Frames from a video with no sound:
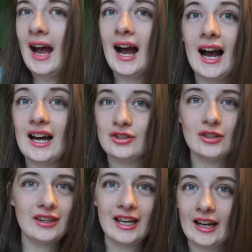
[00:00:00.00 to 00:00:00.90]
I
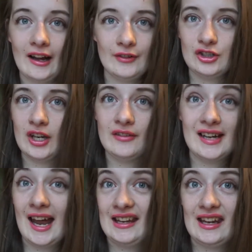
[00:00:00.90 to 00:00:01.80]
don't think I've
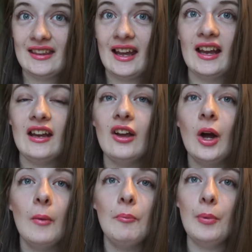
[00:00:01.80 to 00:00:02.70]
achieved anything,
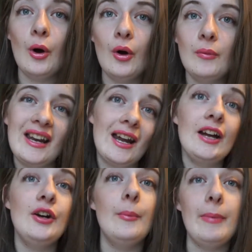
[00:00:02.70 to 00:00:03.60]
but when I
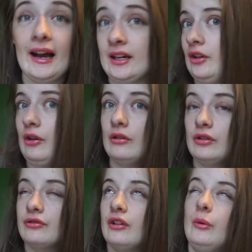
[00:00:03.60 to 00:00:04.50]
go back and look
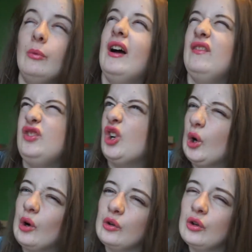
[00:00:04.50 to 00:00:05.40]
through what I've
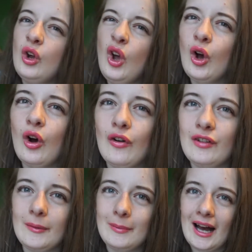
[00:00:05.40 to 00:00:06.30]
done
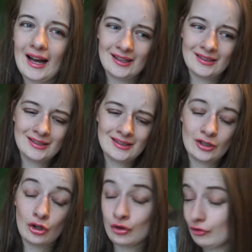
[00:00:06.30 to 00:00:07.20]
over the
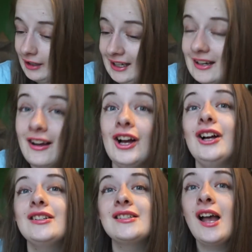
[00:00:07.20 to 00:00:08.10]
past 3
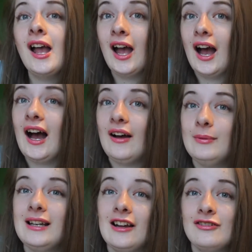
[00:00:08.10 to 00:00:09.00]
years, I've
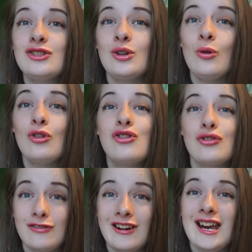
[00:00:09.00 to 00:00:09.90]
been left school
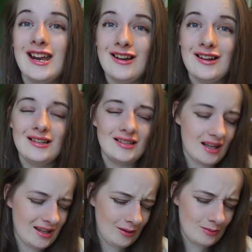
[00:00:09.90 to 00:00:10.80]
3 years,
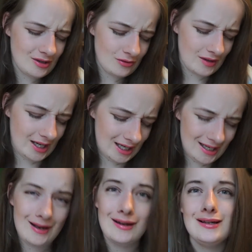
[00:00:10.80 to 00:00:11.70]
I think it was 3
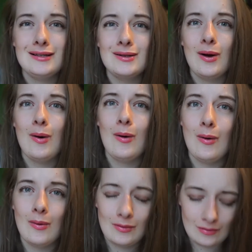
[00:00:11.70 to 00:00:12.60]
years
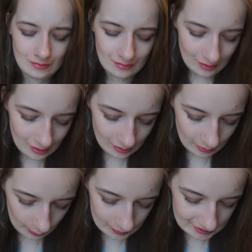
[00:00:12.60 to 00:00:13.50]
on,
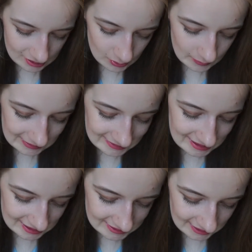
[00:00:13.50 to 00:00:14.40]
with the
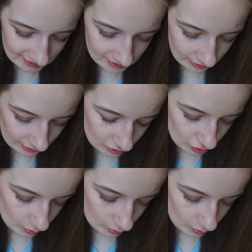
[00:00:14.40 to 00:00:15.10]
22nd,